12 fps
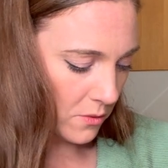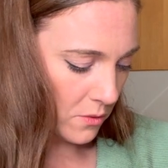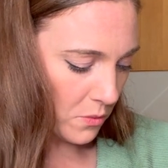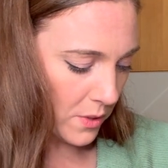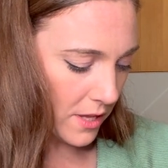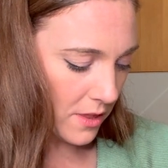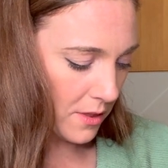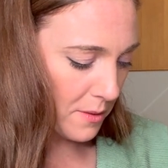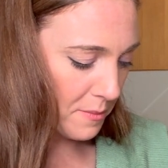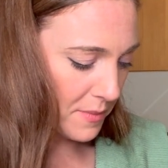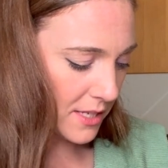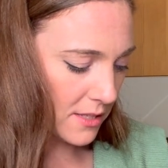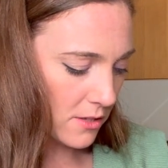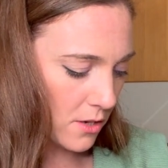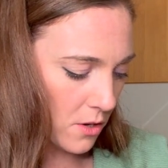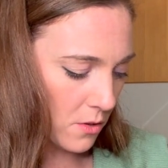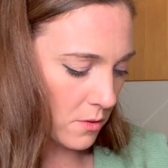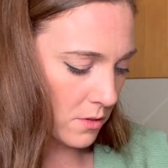with the
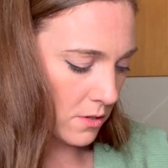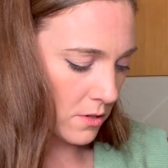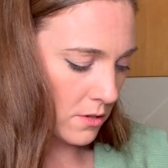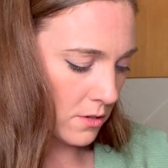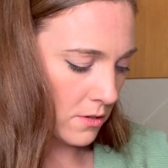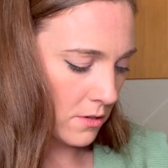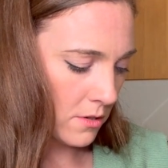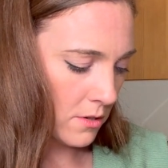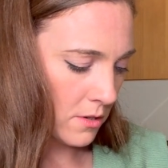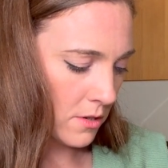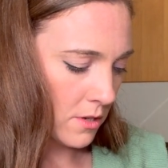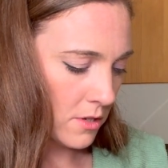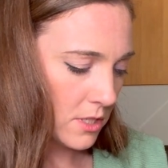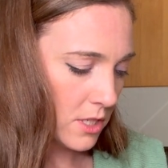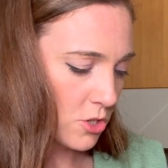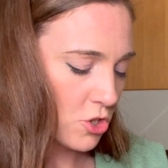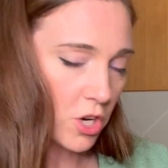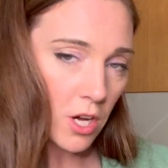miso
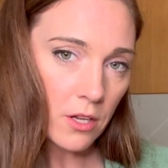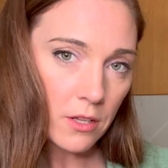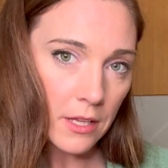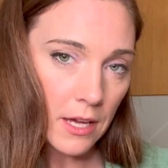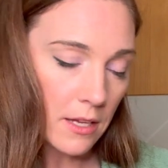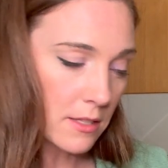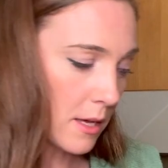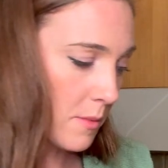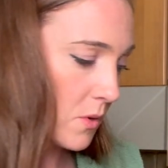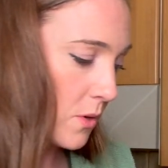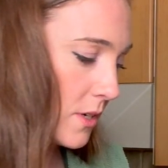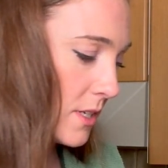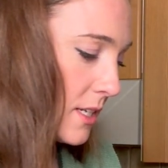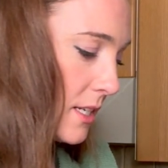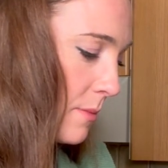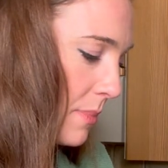Dijon glaze. I'm going to dip